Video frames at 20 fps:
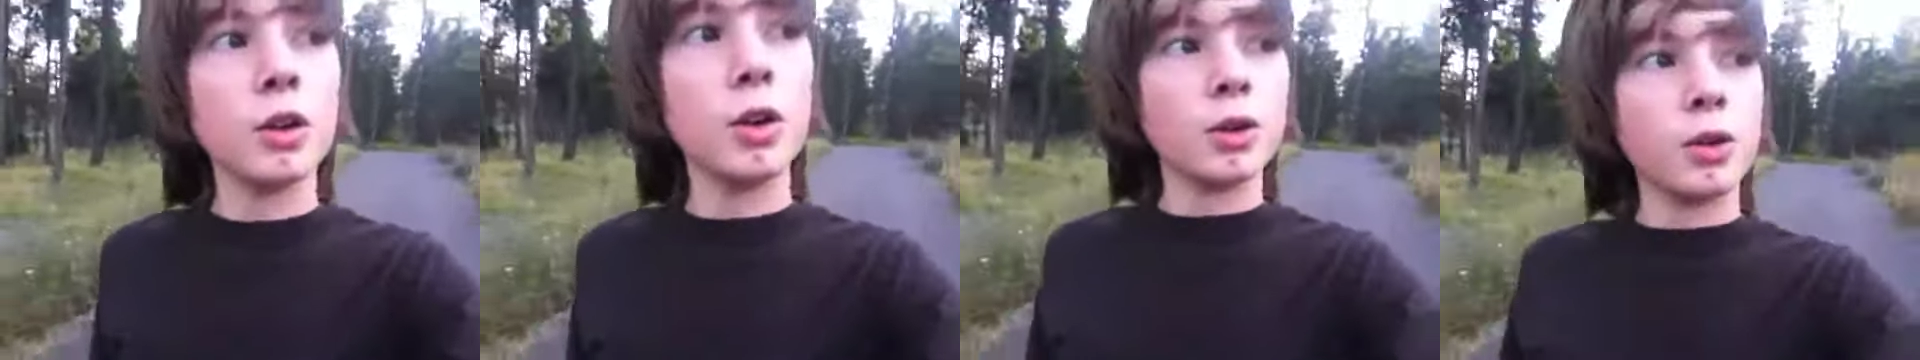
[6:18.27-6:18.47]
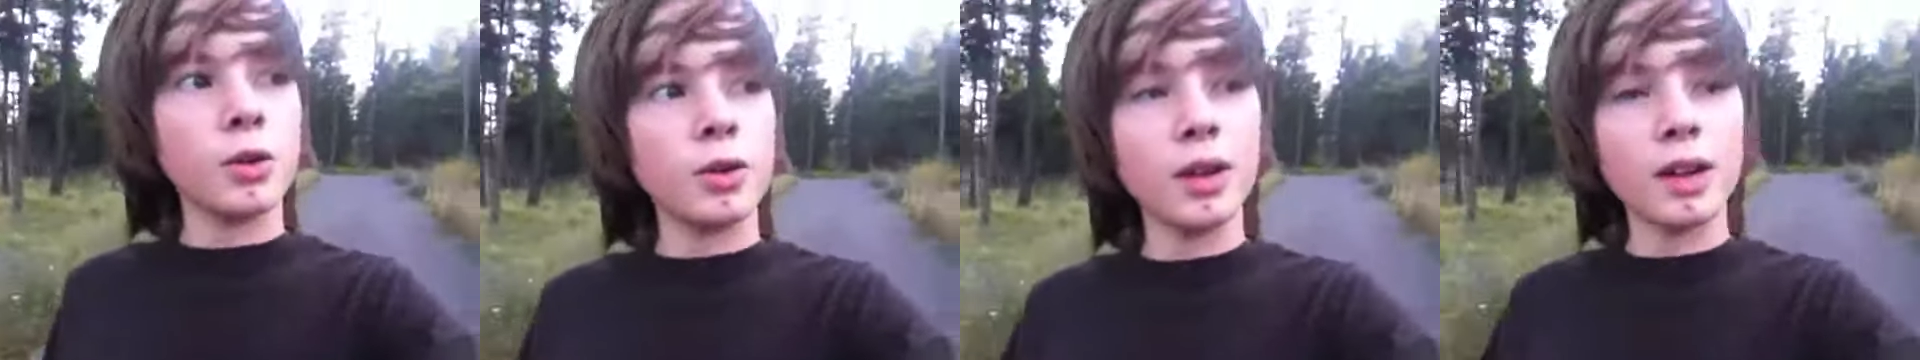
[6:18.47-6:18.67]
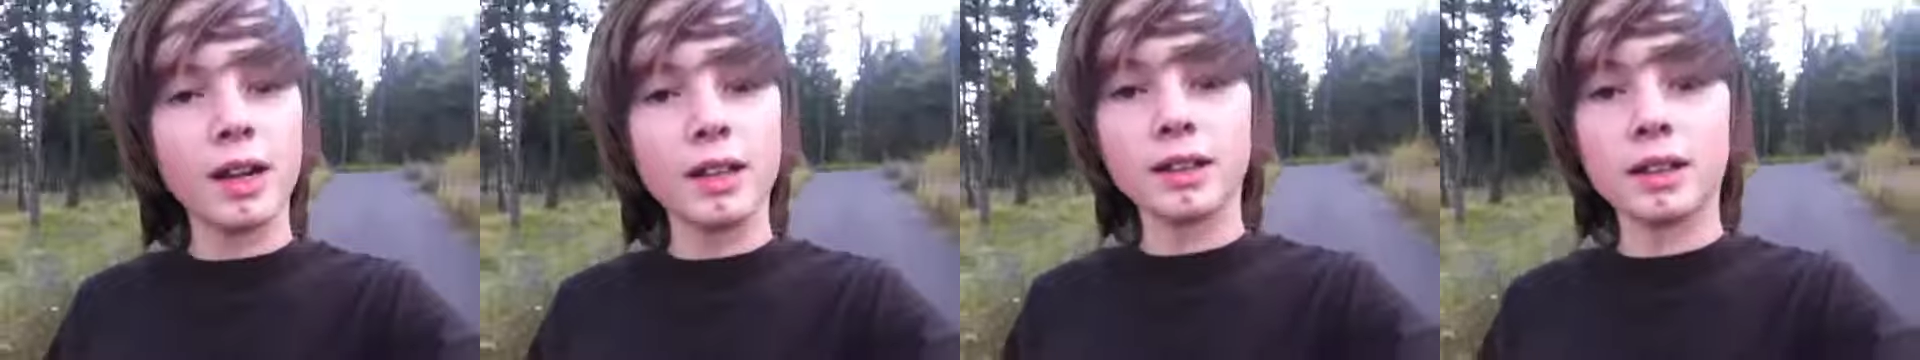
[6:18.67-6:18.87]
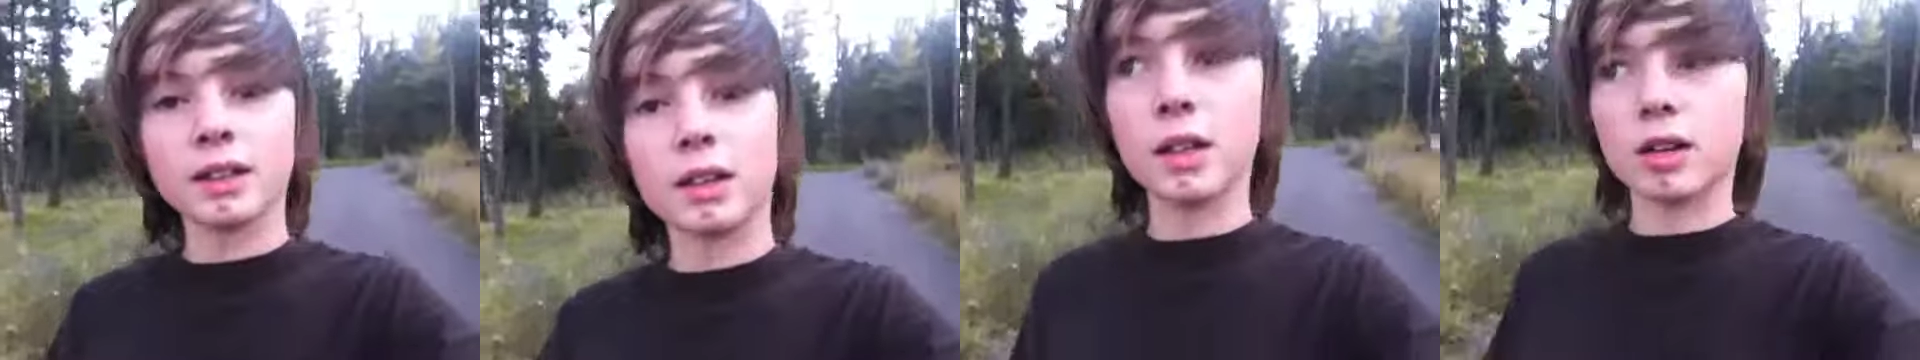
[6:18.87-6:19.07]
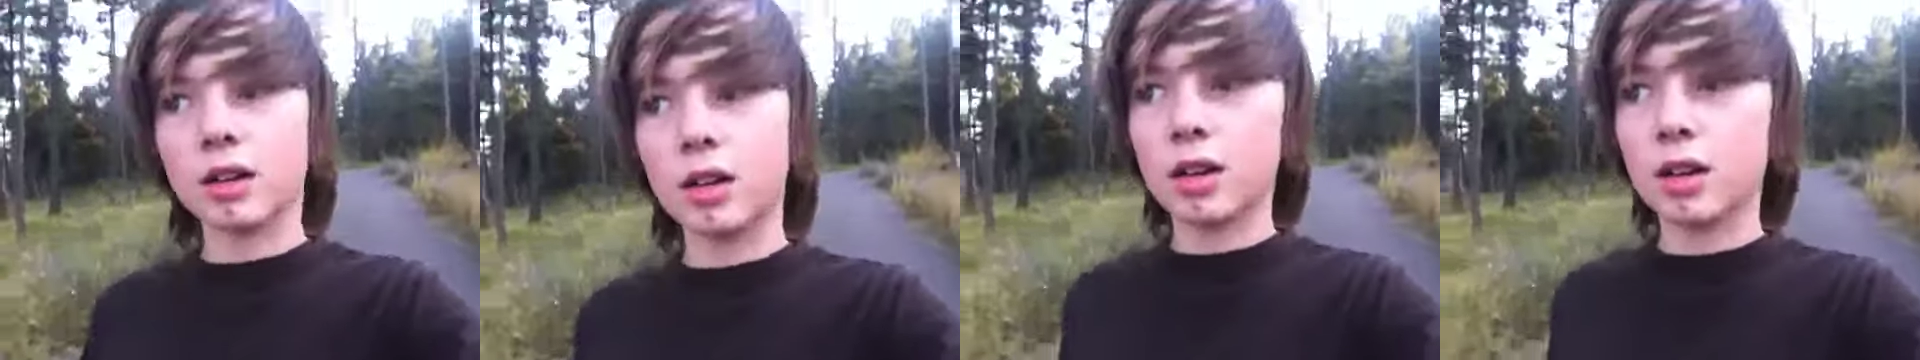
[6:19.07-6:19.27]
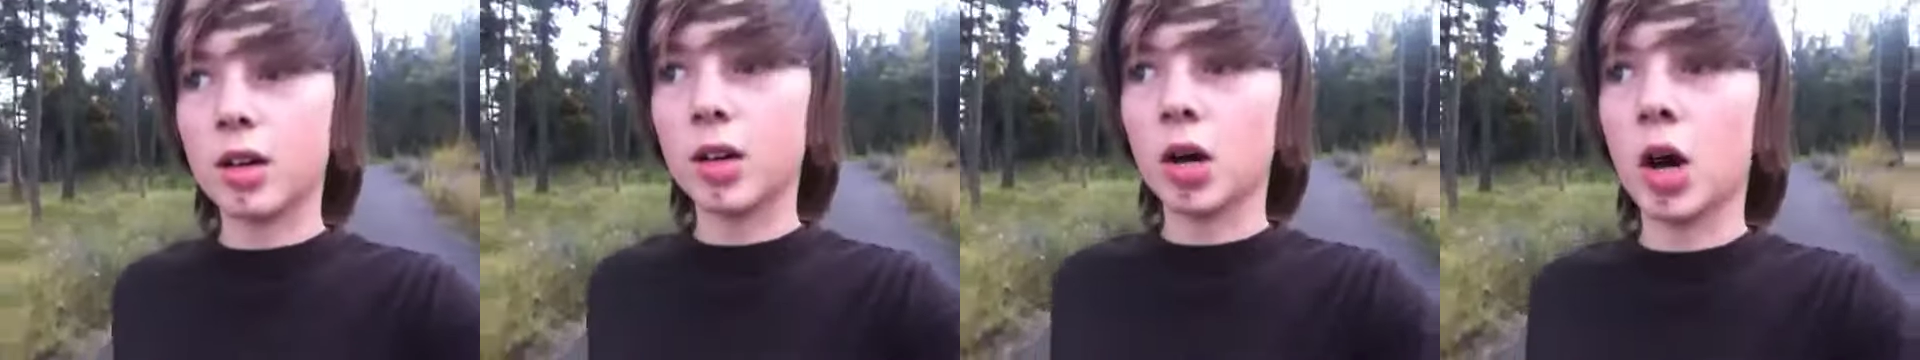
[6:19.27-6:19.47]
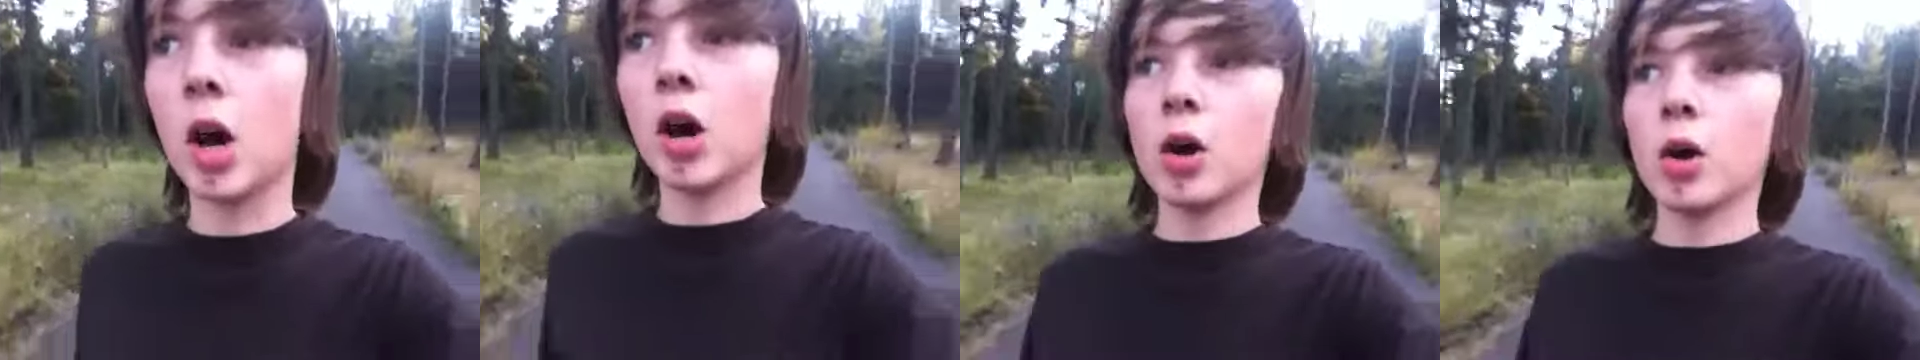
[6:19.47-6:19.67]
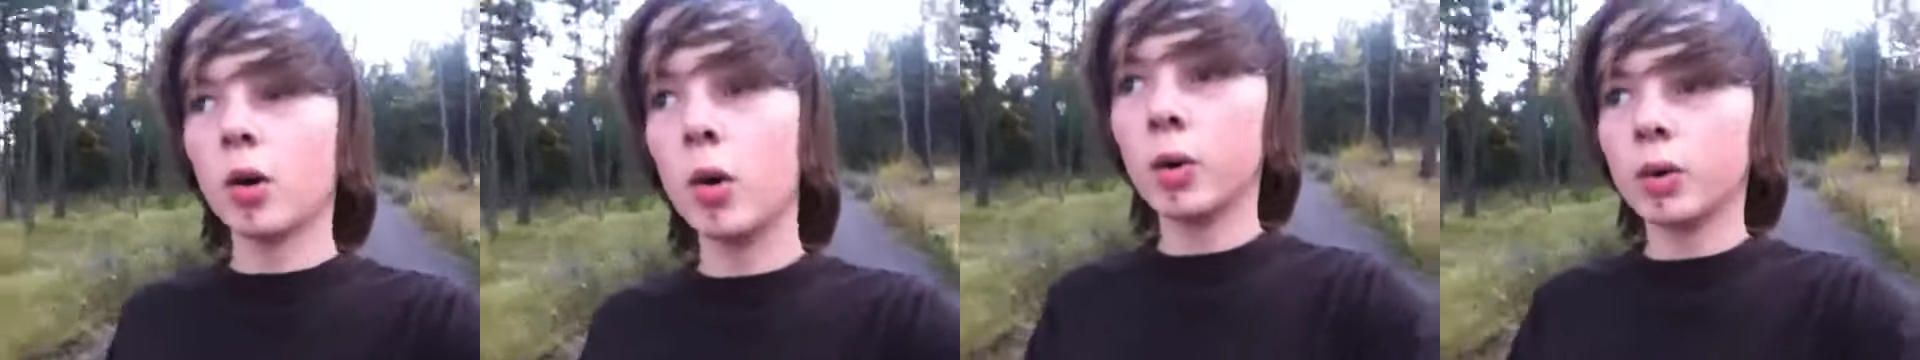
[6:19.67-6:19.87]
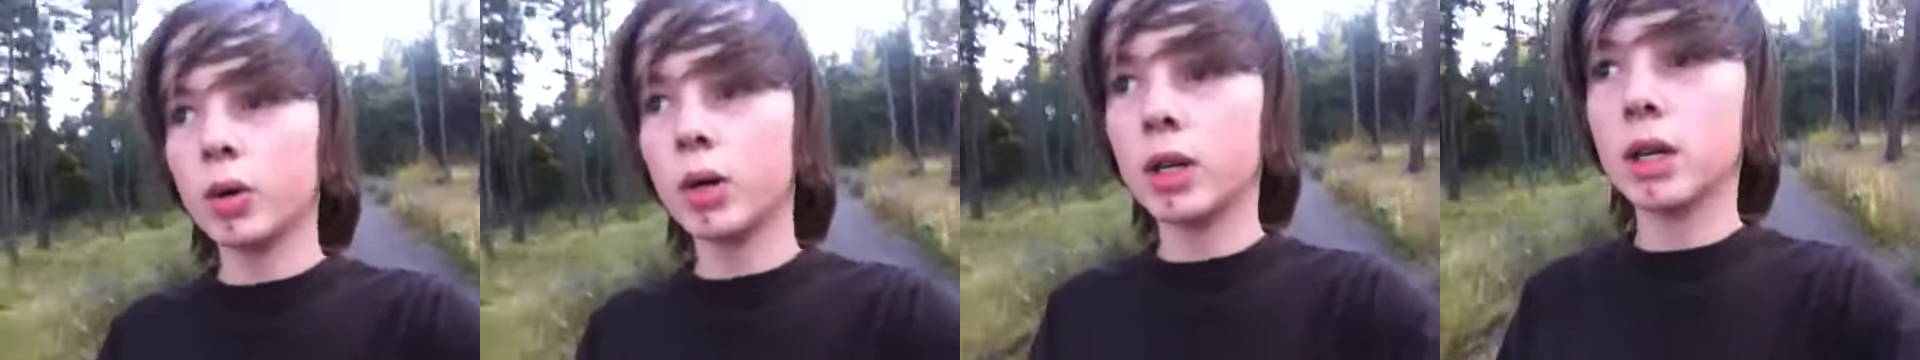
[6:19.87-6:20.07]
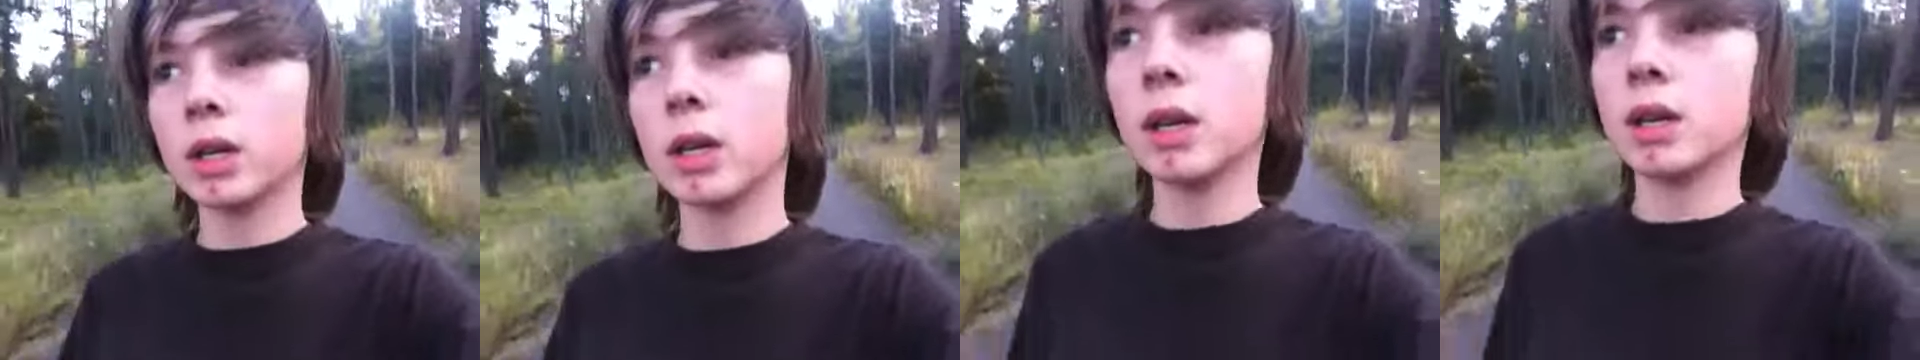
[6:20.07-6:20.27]
you can get the
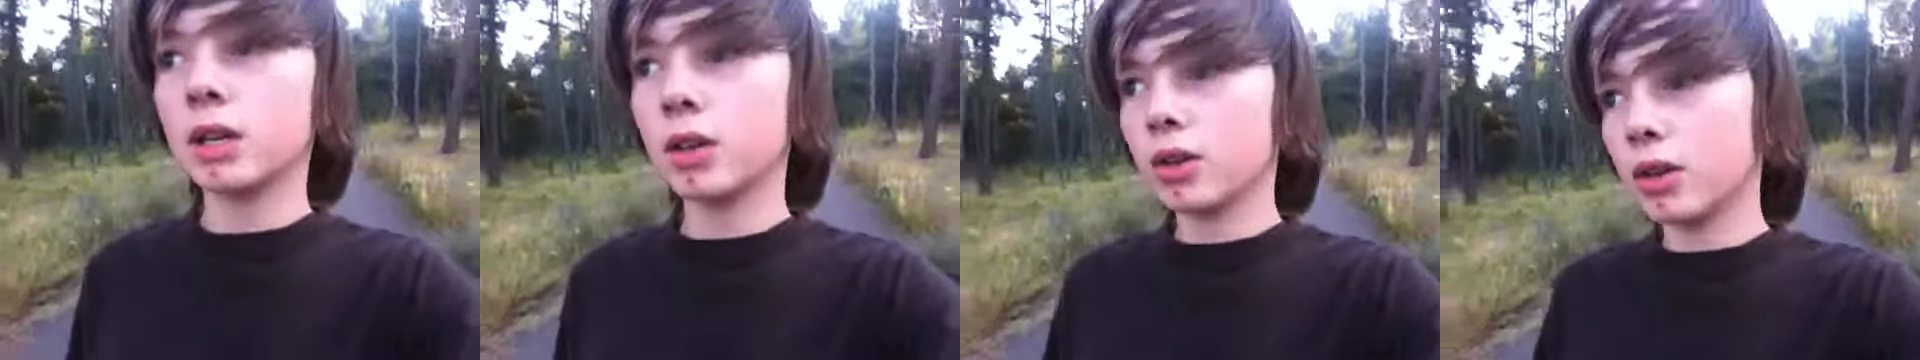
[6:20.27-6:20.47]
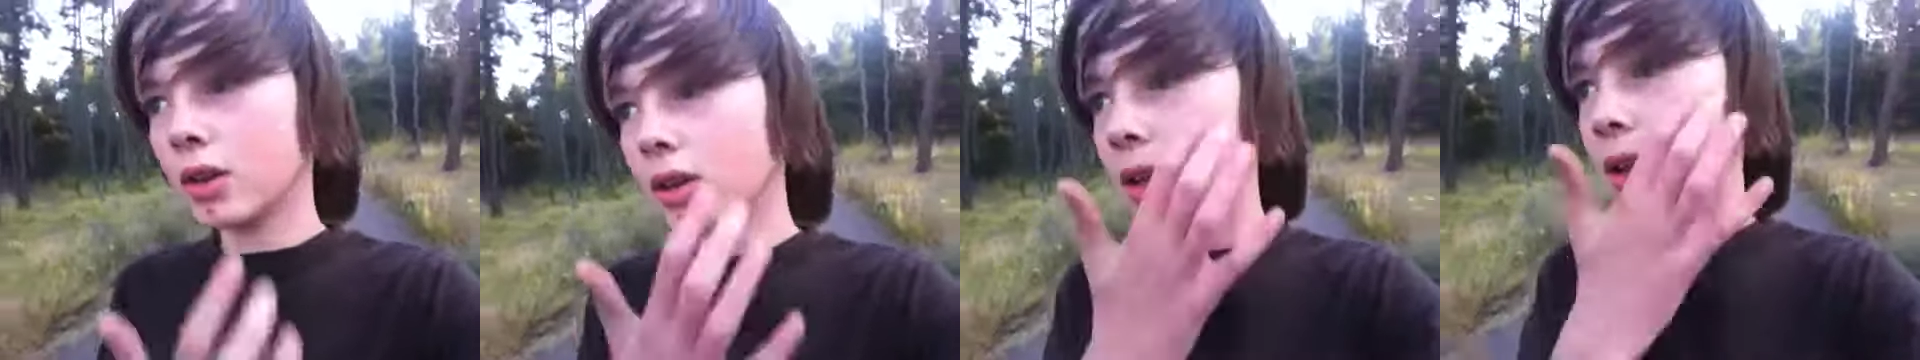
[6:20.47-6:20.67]
code, you,